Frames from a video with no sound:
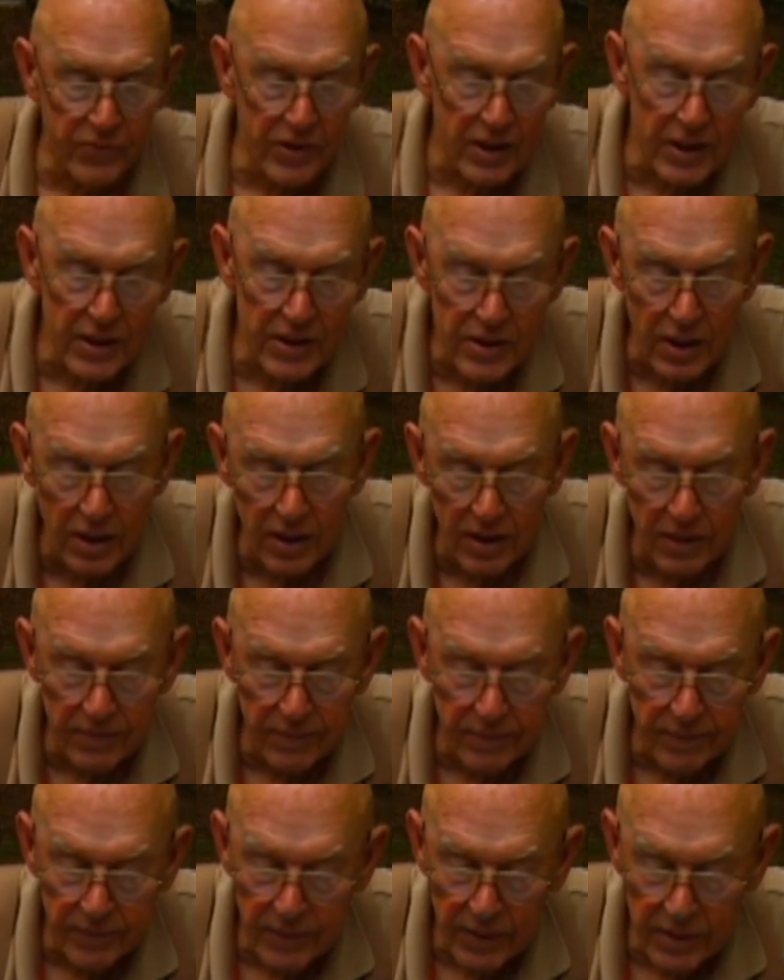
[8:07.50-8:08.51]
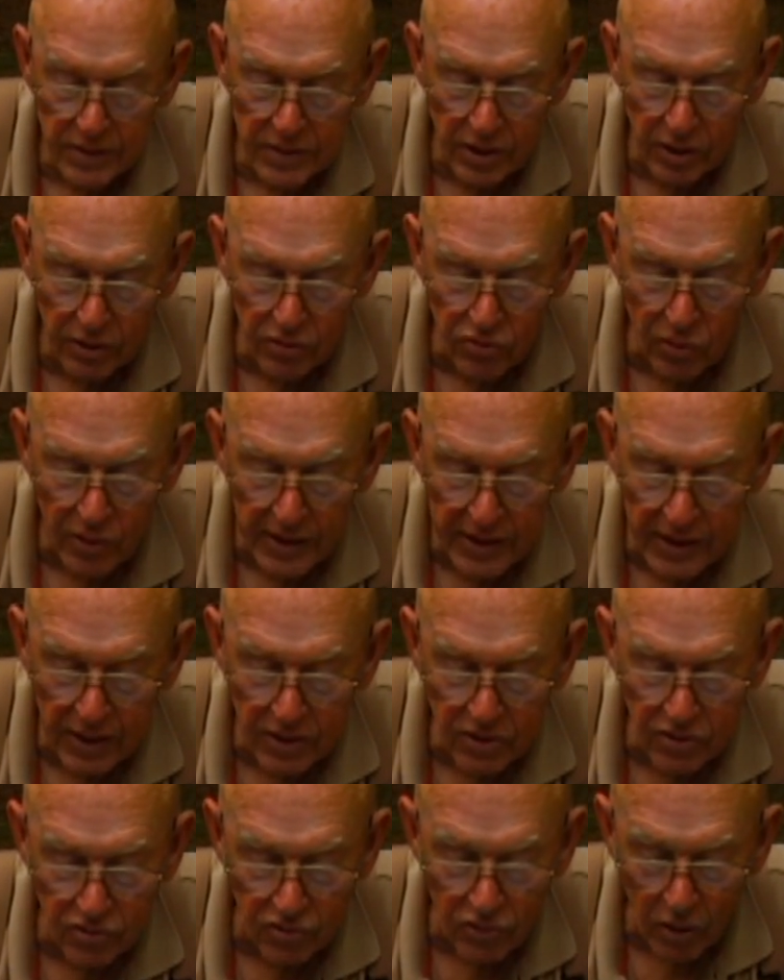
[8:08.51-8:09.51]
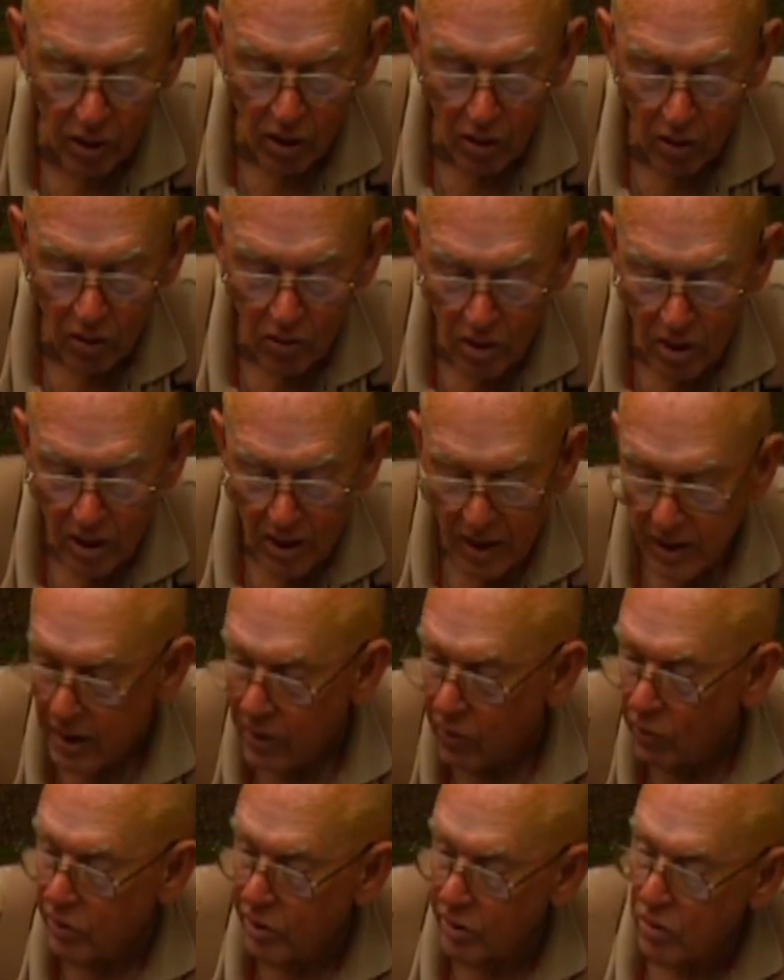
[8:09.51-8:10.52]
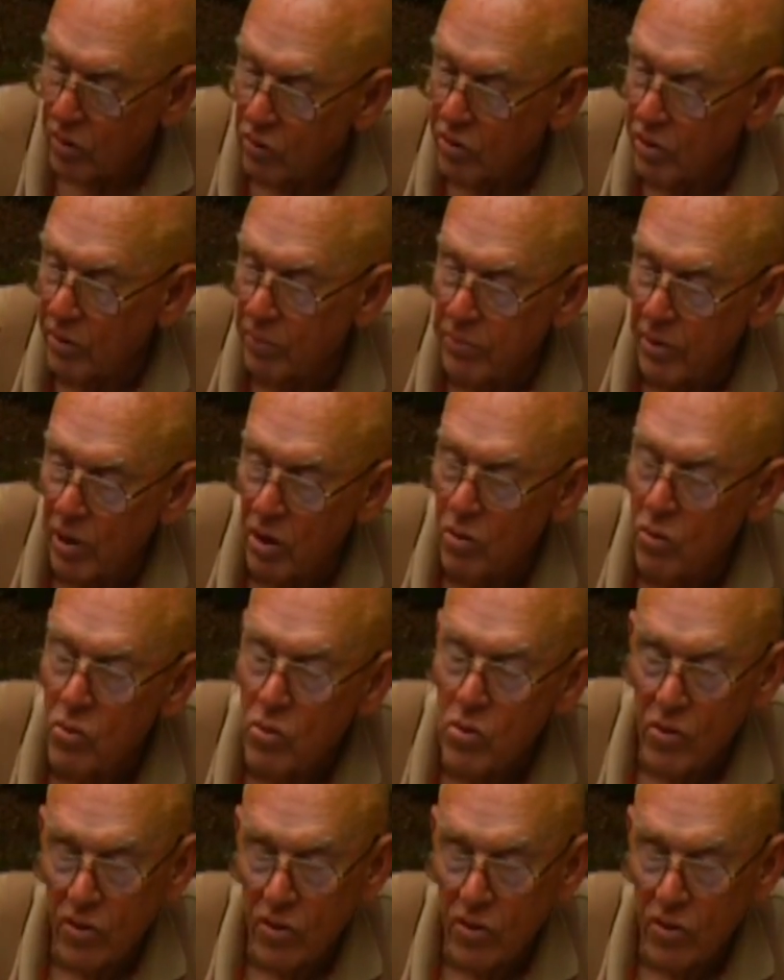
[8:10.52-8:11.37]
is a drinking straw. We're going to blow